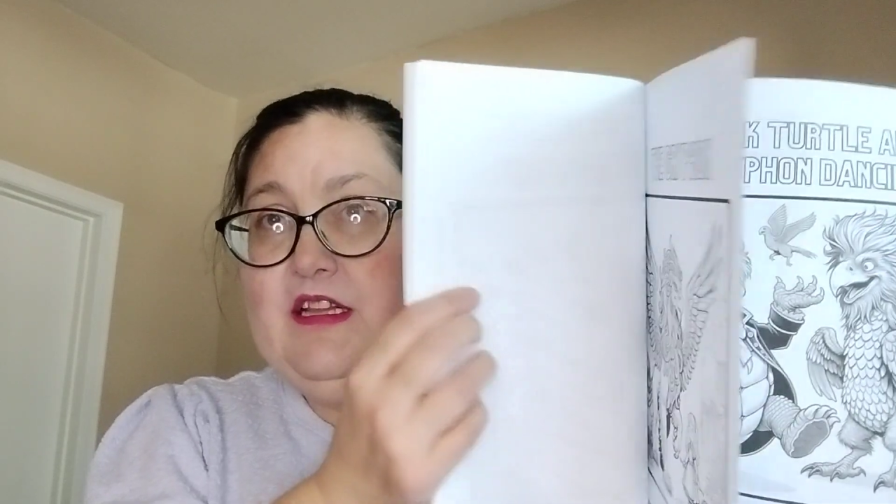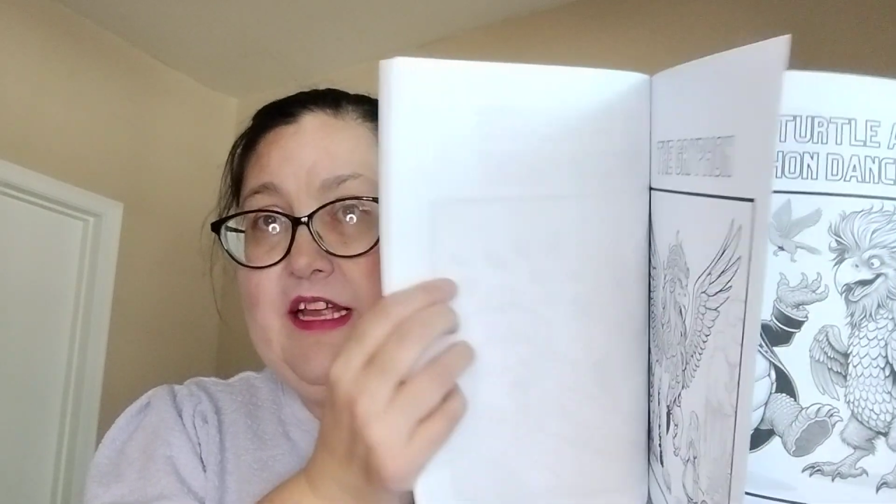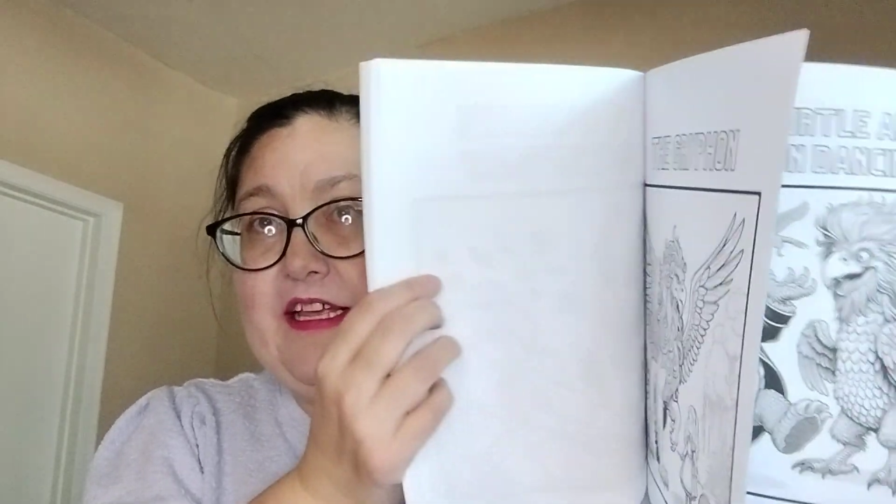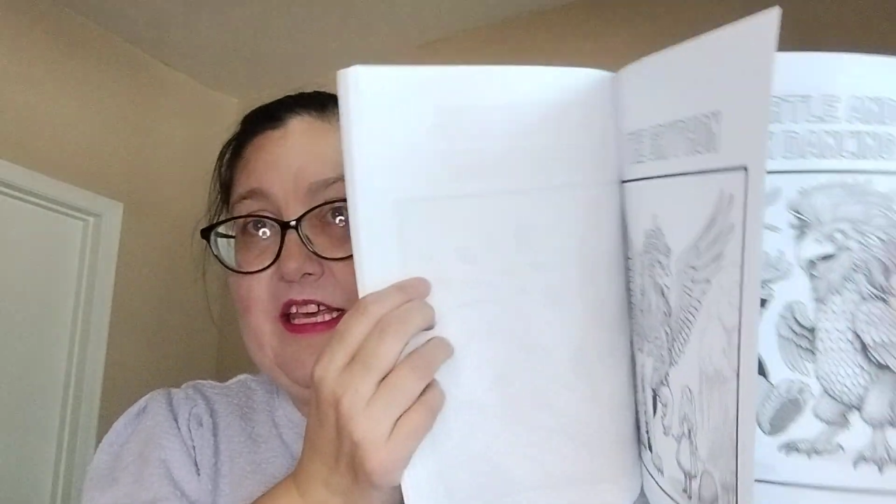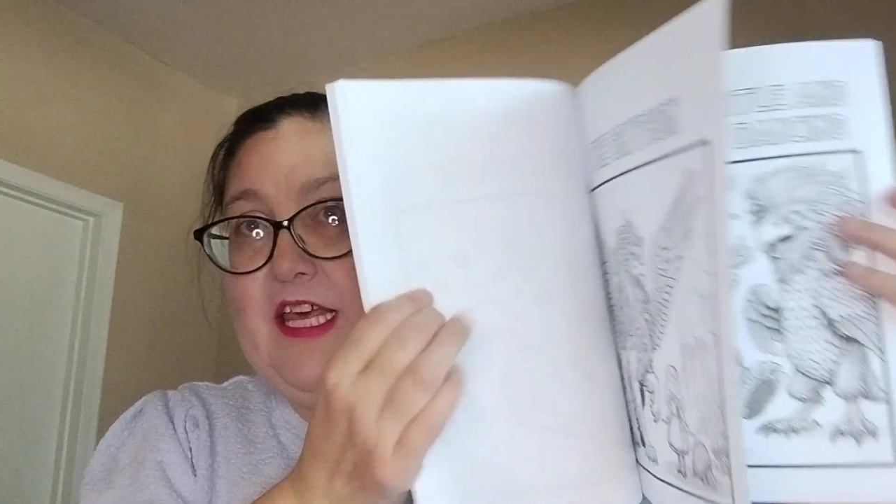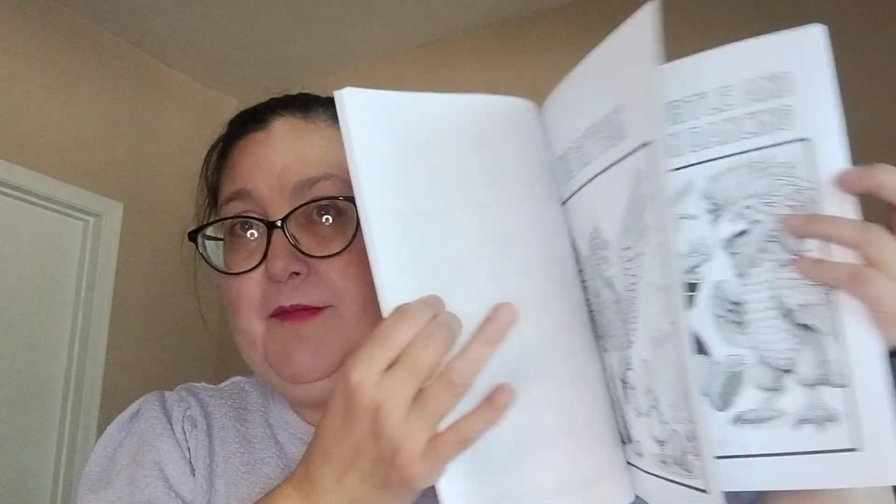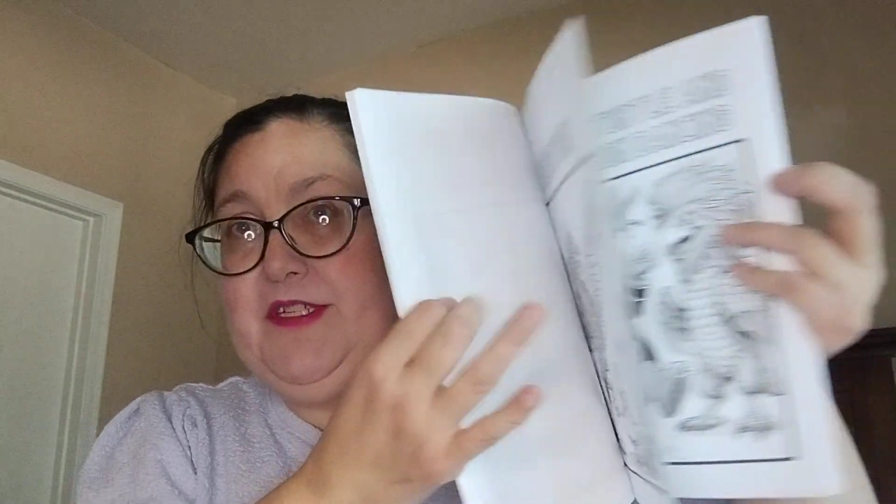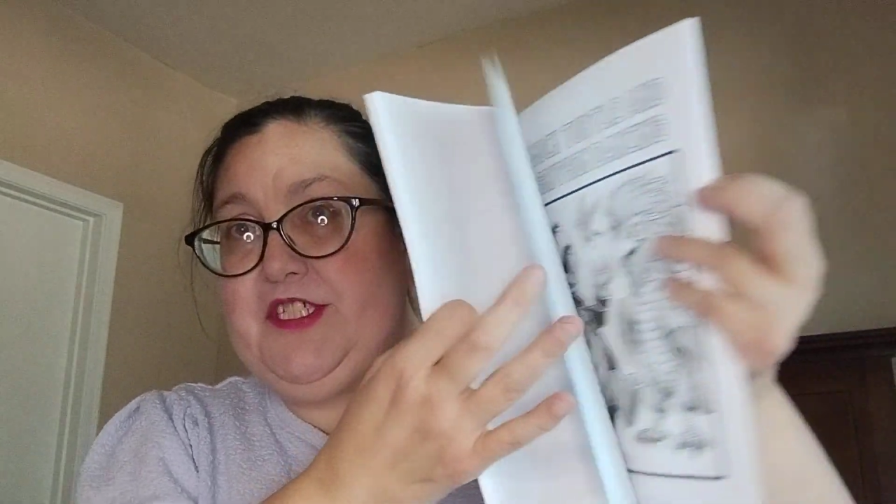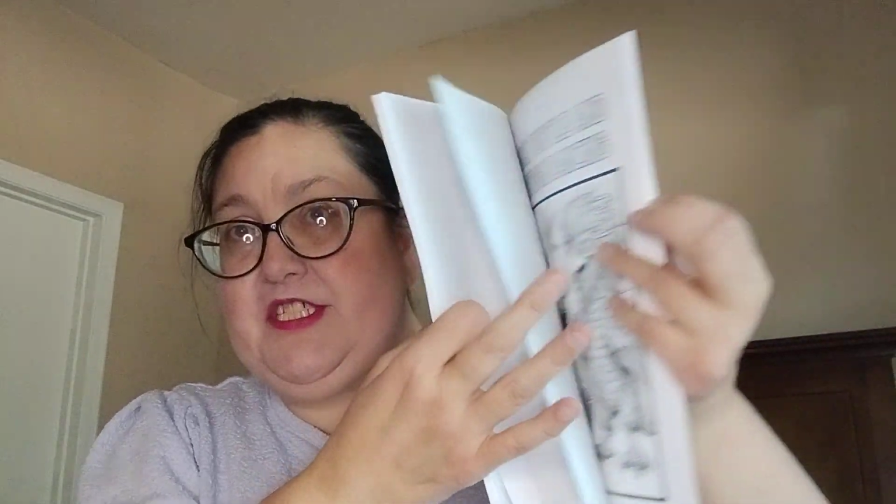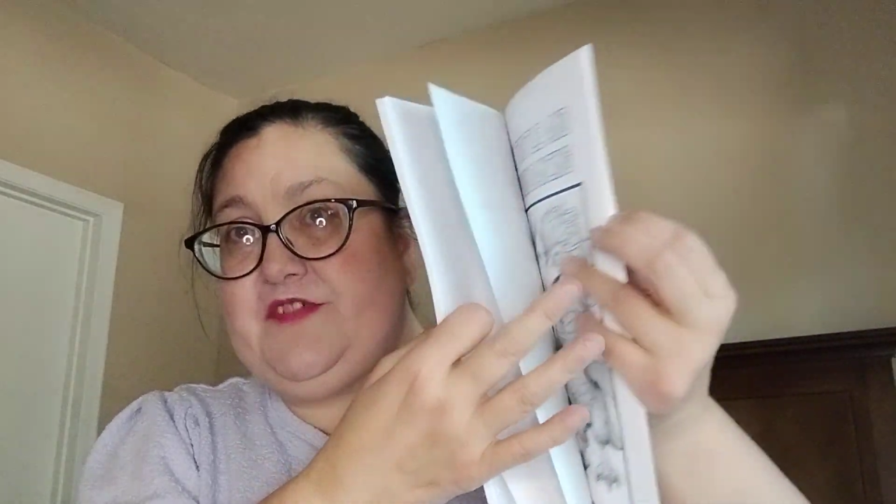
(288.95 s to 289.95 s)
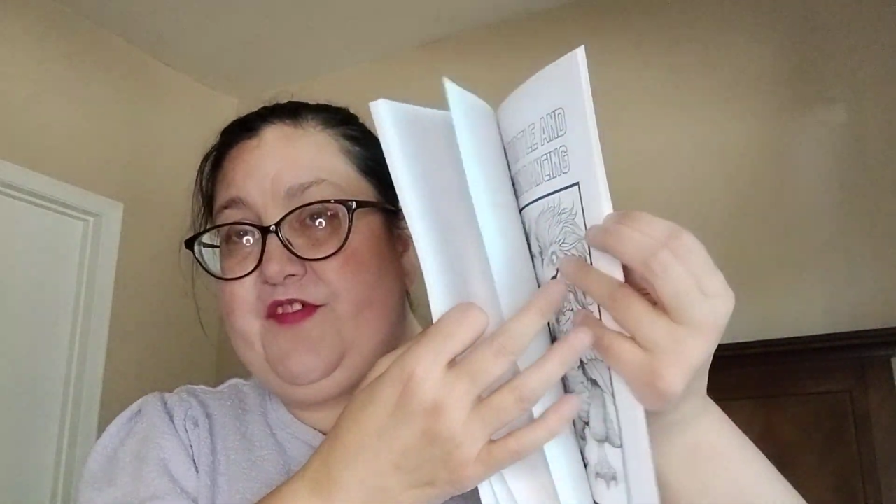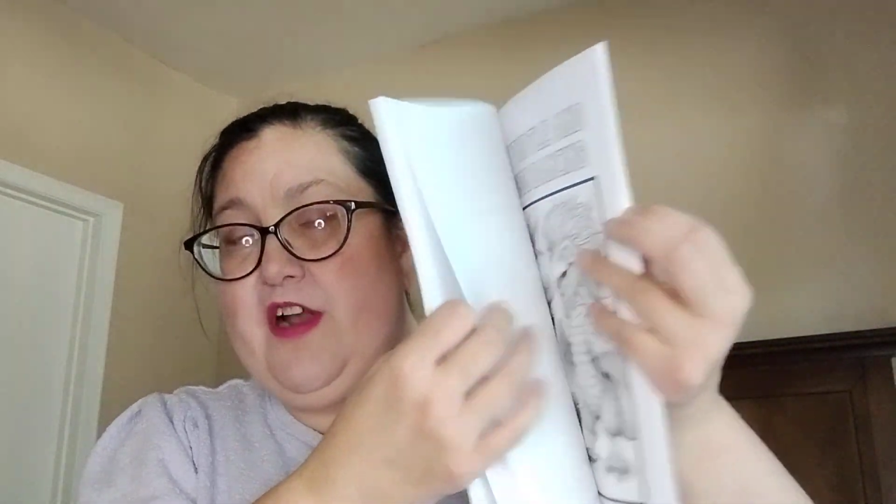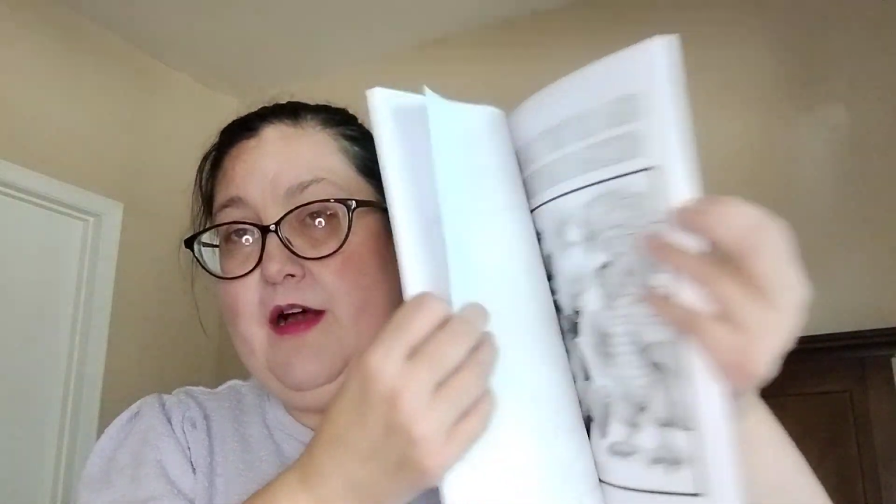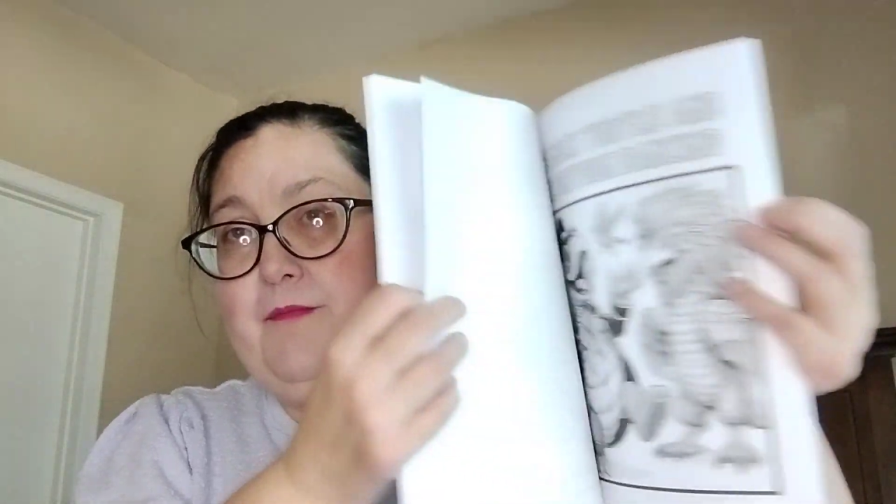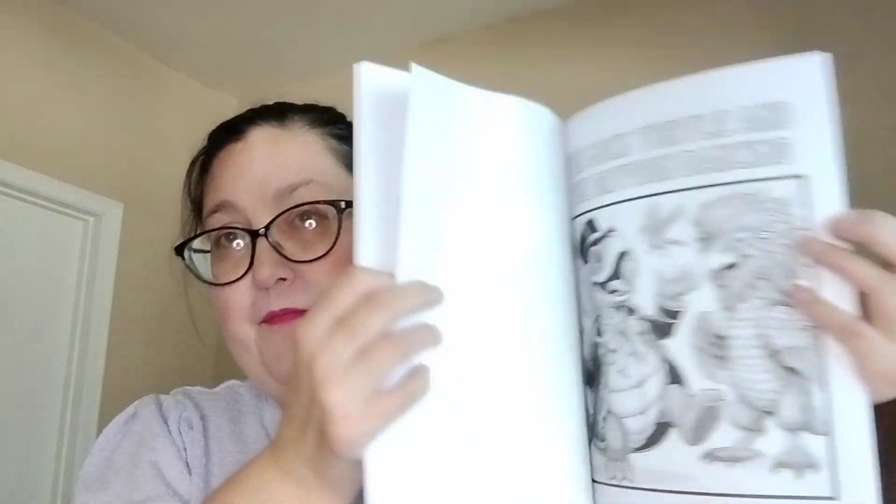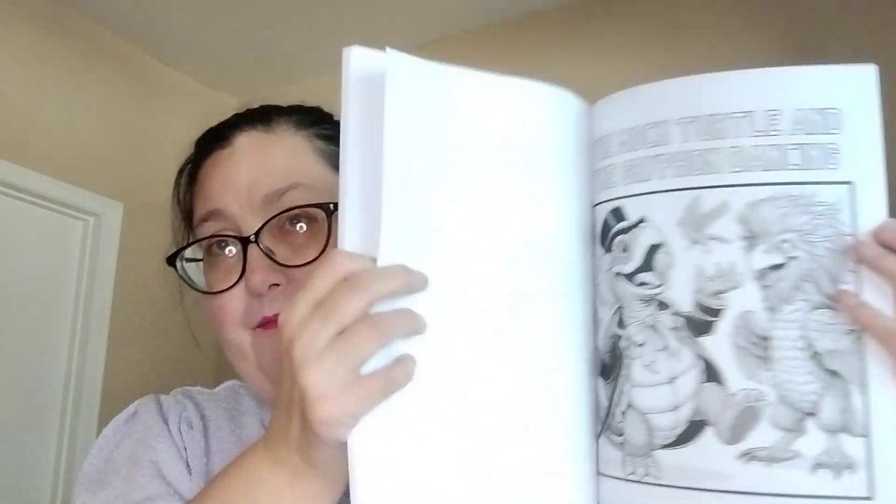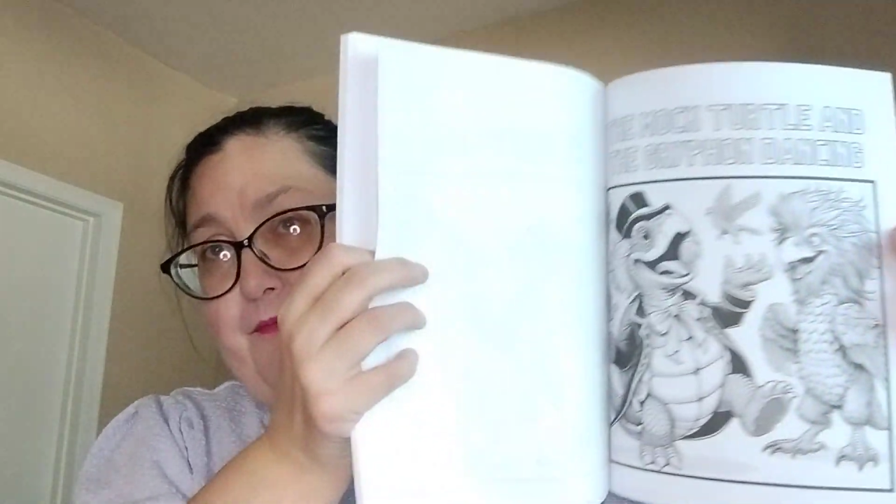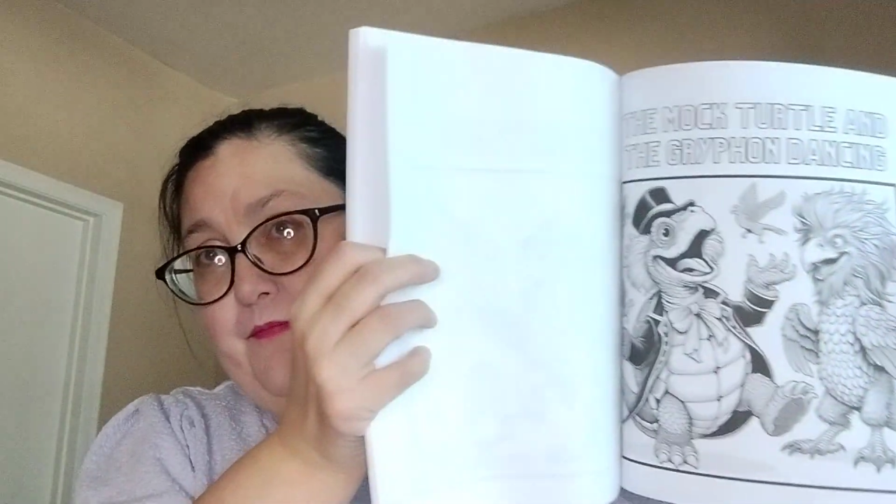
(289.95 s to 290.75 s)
like images from